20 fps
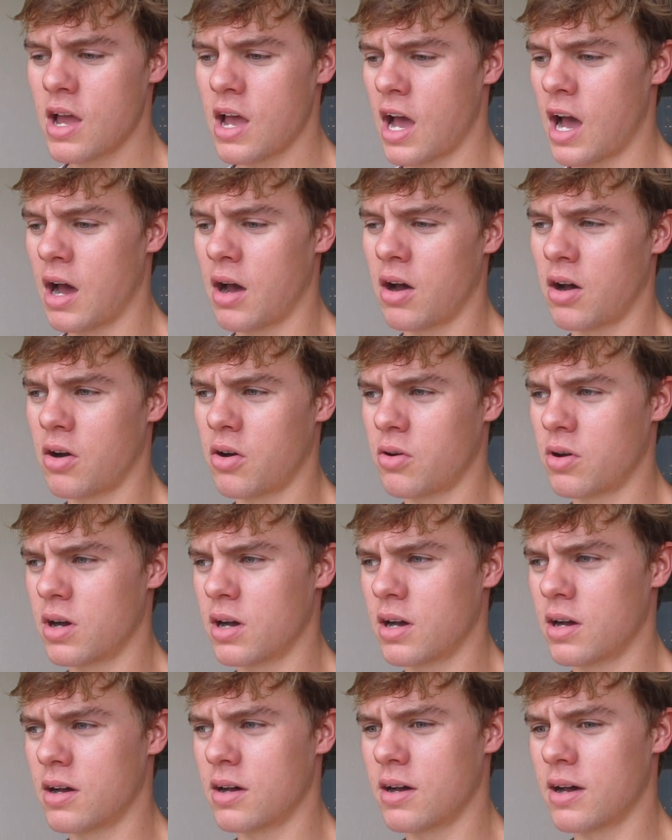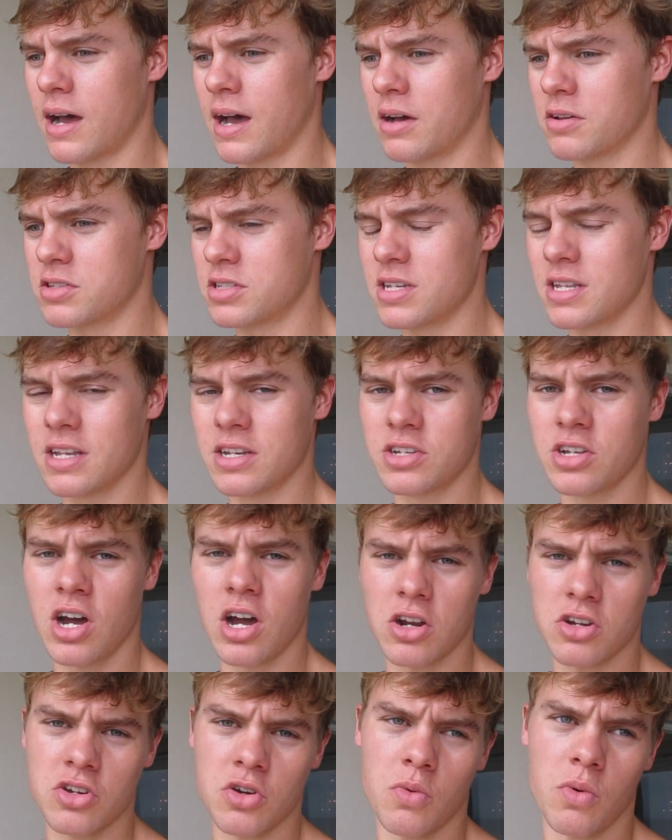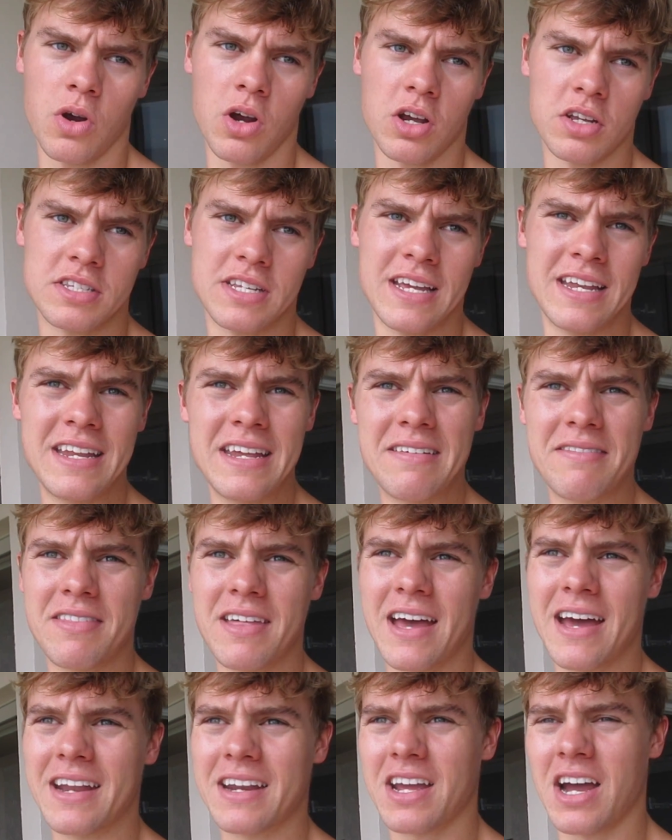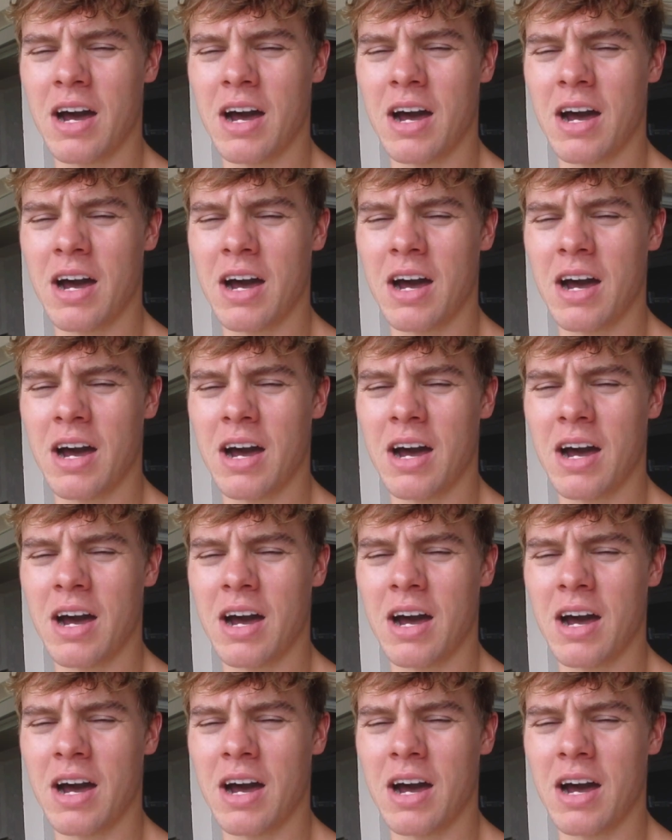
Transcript: how seeing a doctor works, any of that.